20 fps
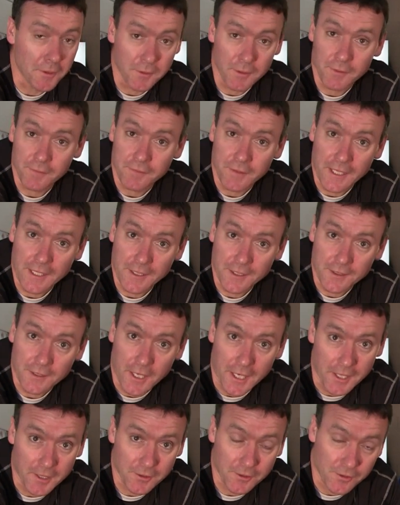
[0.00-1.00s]

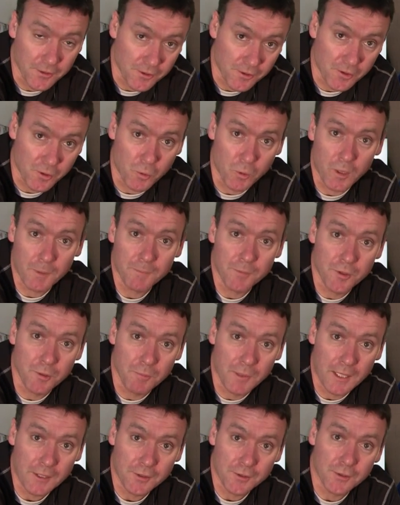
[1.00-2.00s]
Underinflated tires
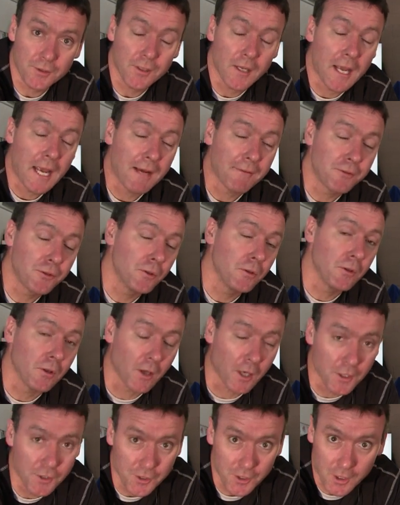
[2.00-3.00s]
squirm too much, have
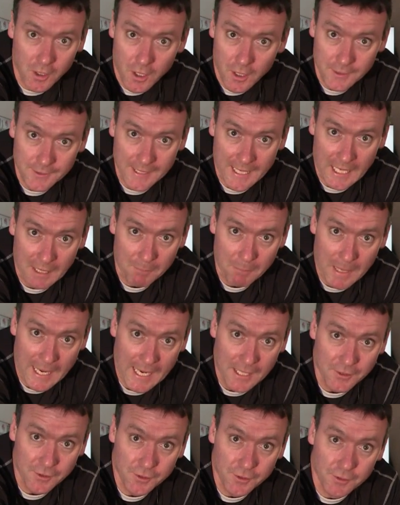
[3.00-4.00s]
too large a
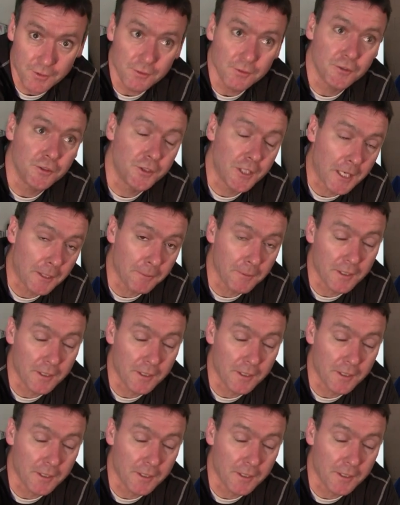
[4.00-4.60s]
contact patch,